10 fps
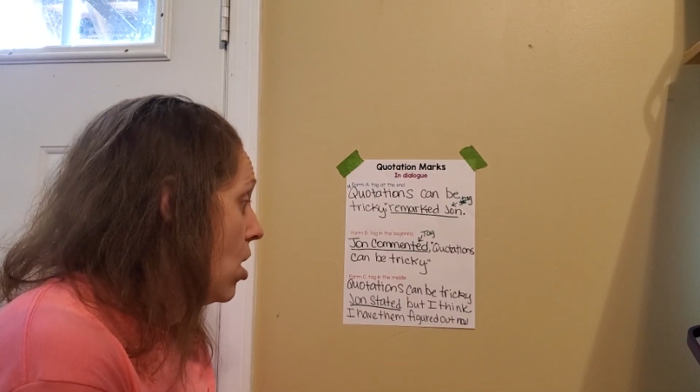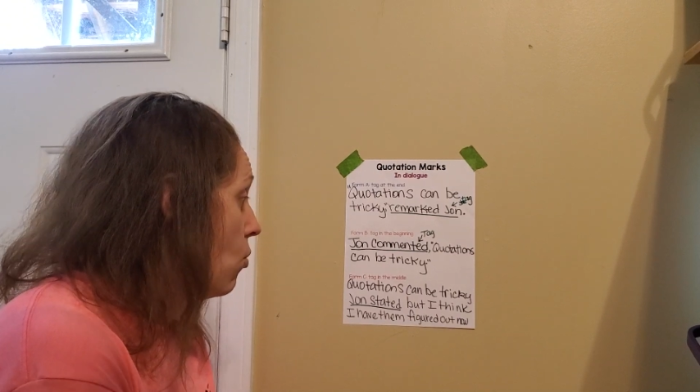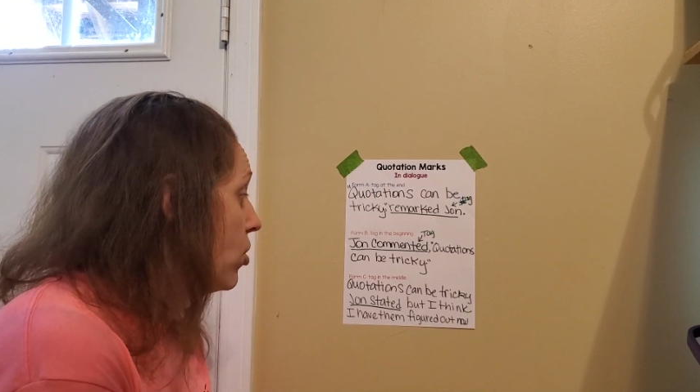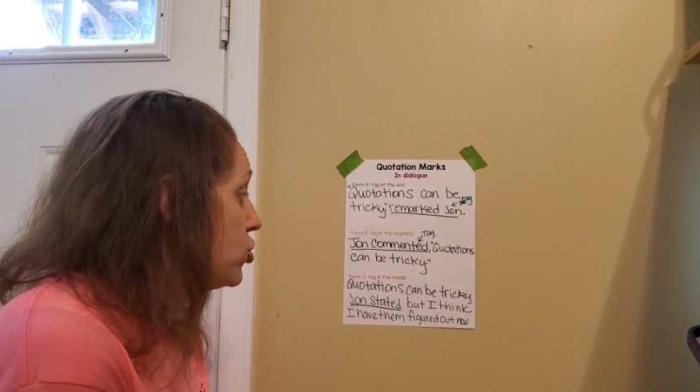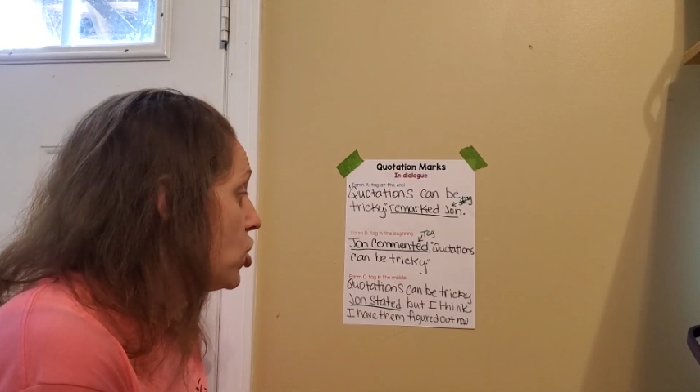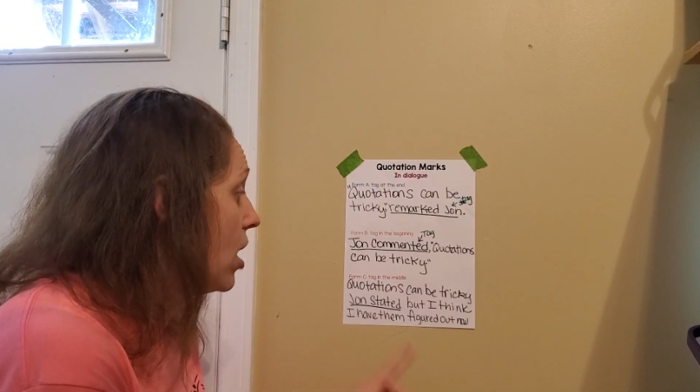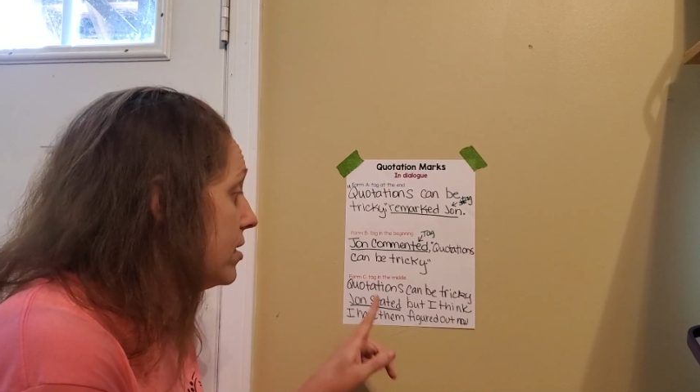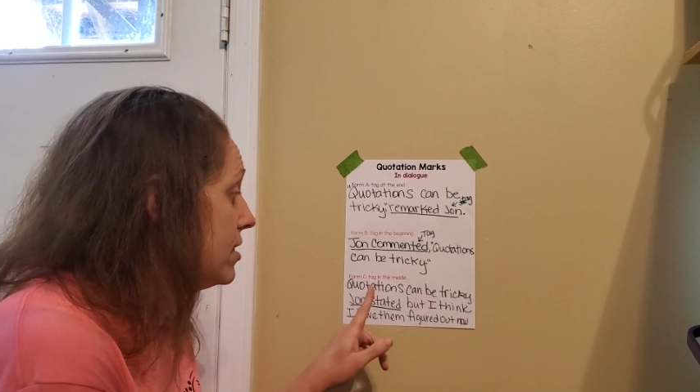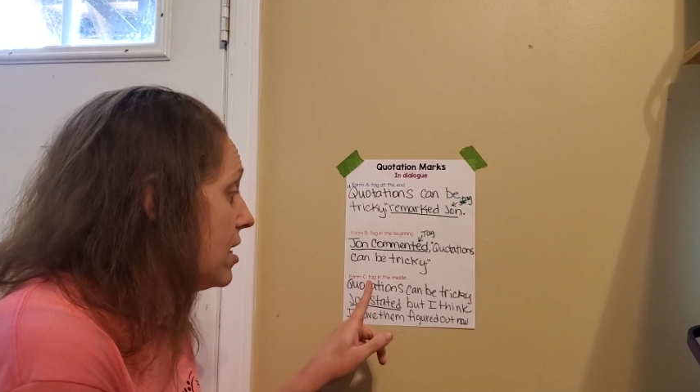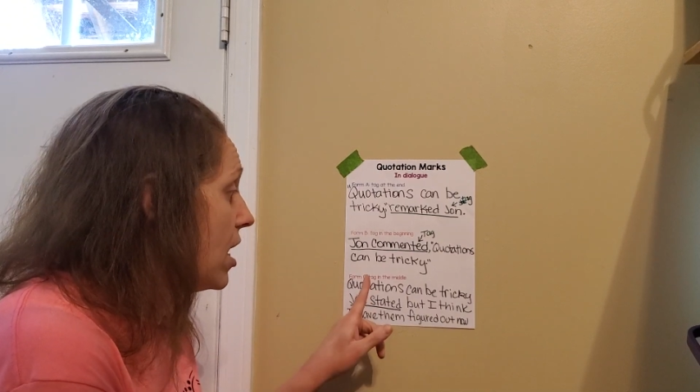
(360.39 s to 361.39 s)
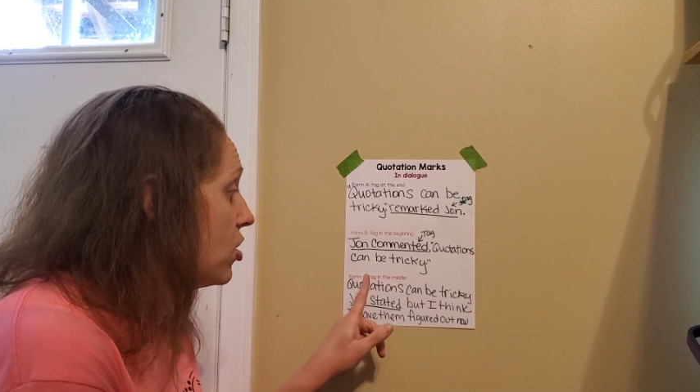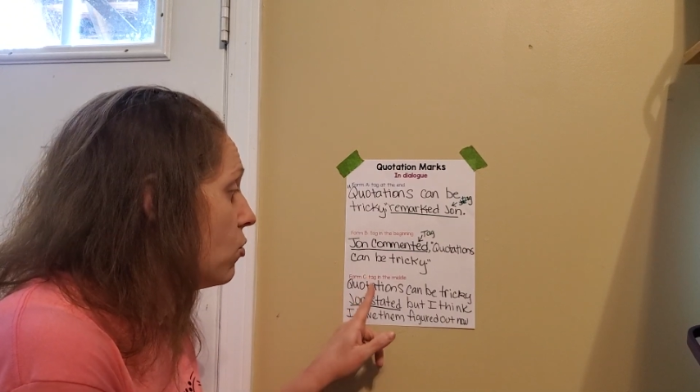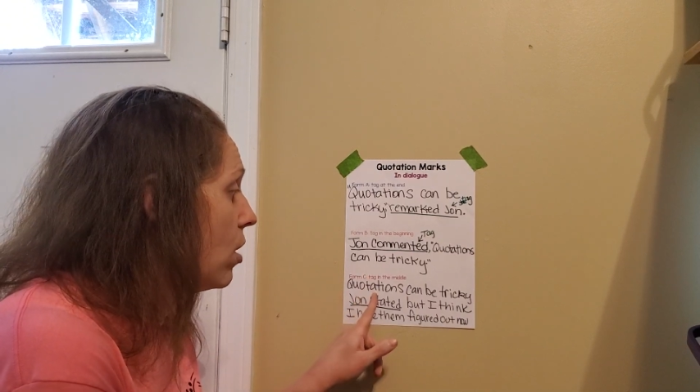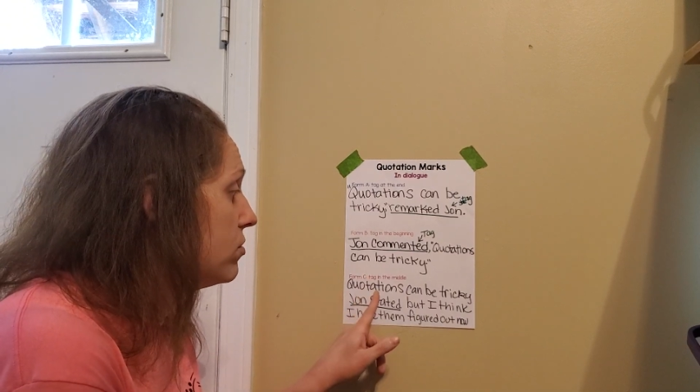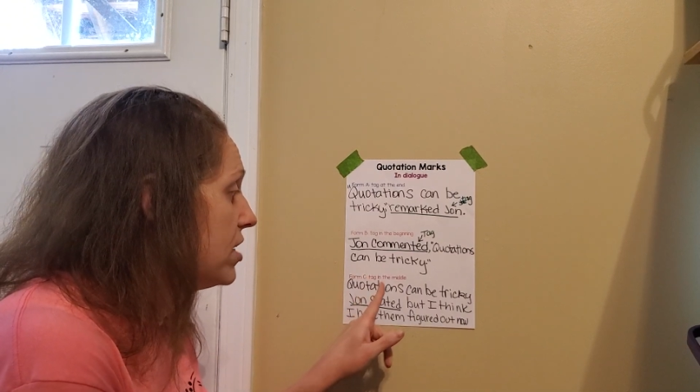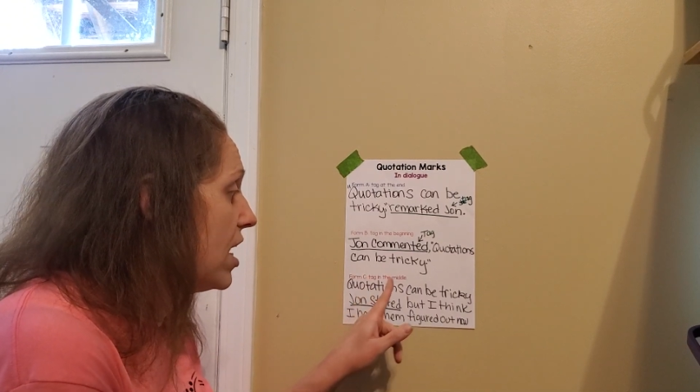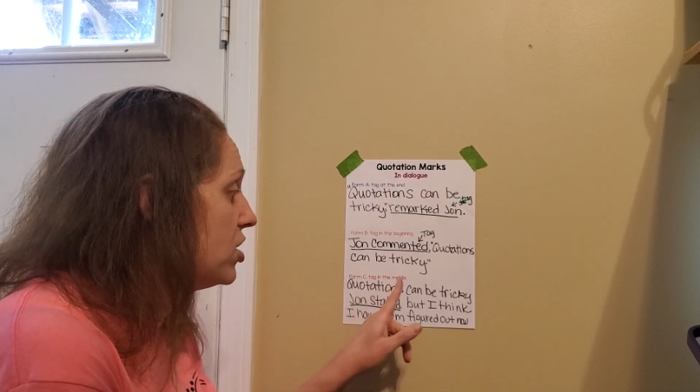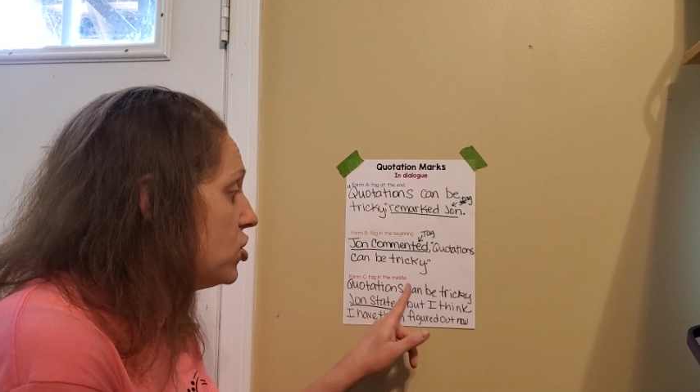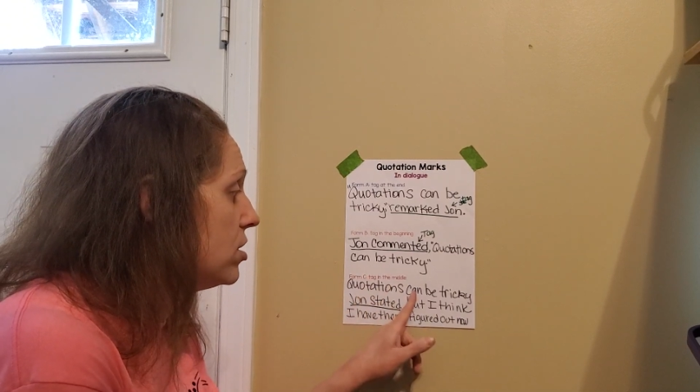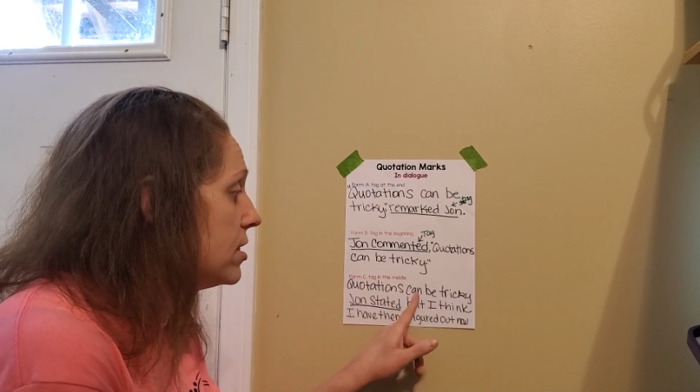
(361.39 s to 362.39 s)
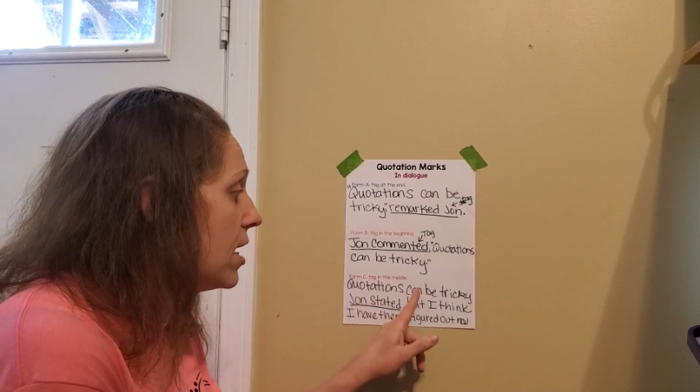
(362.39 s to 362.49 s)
Well, John said quotations